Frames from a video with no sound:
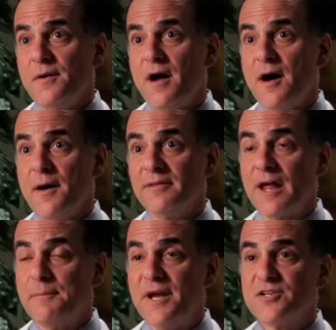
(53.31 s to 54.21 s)
A lot
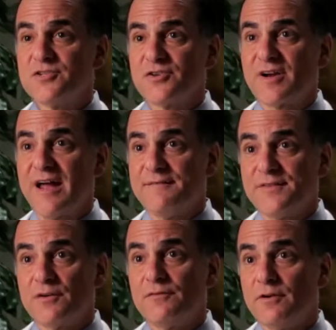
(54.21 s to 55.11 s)
of patients are kind of
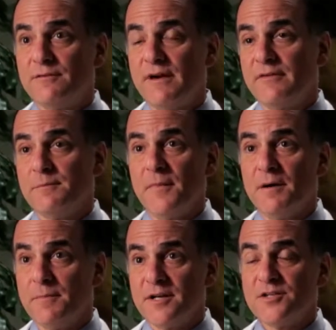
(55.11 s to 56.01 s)
fearful of having a
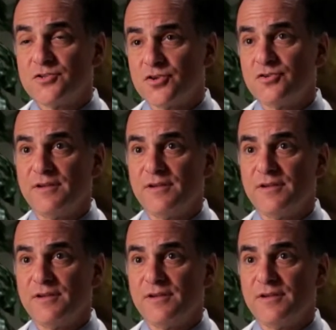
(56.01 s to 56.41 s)
bunion surgery.